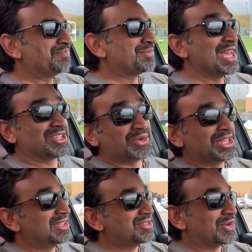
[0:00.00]
But yeah,
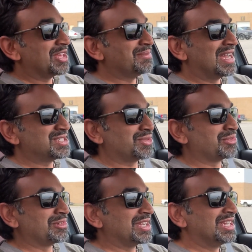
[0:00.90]
2020 Mazda
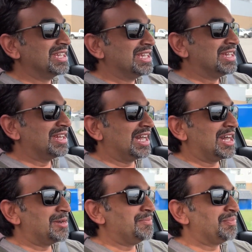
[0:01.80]
3,
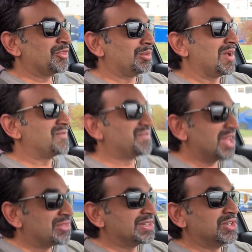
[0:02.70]
one of my
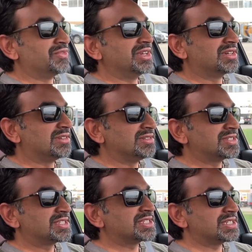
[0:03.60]
favorite new
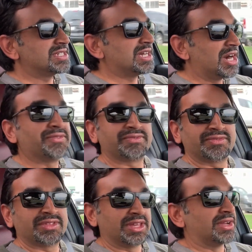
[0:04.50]
vehicles of
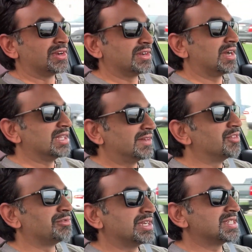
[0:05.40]
the year. I love
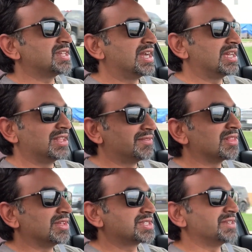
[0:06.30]
the redesign, I love
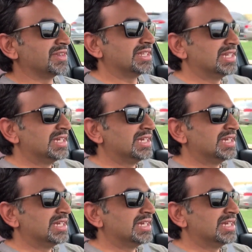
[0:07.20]
the looks of it,